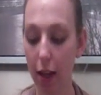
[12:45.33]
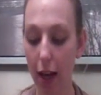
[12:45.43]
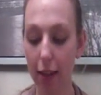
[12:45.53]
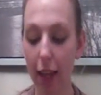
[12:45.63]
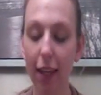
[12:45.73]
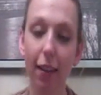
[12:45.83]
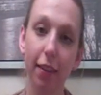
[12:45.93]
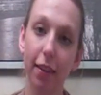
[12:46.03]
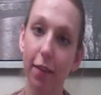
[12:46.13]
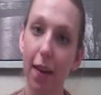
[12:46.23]
I like
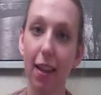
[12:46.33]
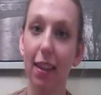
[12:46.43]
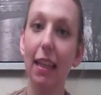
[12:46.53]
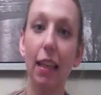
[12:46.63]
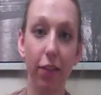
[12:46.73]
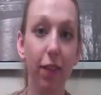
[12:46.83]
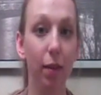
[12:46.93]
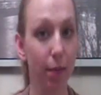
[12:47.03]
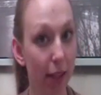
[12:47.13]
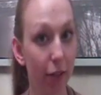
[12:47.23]
the fact that he can feed
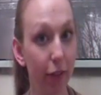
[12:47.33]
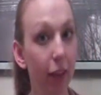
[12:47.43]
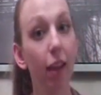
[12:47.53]
himself.